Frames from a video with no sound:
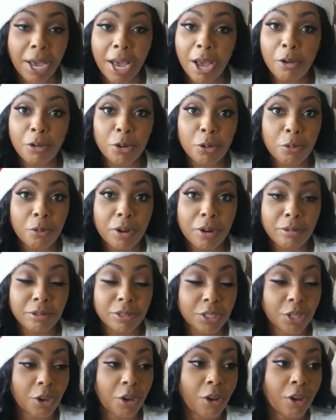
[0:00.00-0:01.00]
I don't know what it
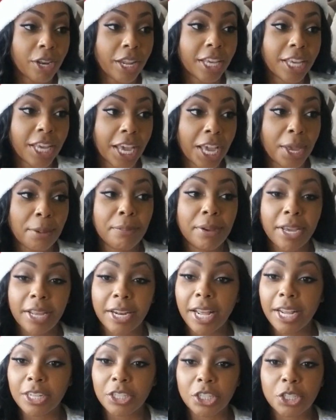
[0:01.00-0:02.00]
was called. They came
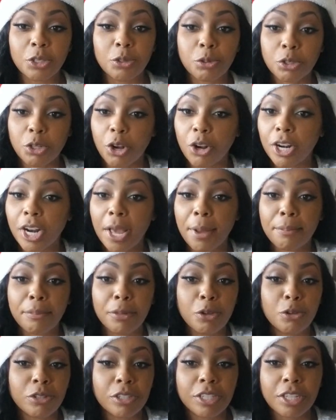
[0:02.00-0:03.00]
in. She turned that
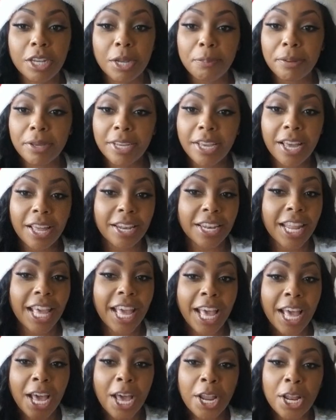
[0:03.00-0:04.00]
music up. It got
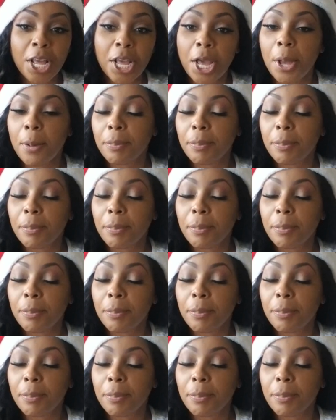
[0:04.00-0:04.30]
loud.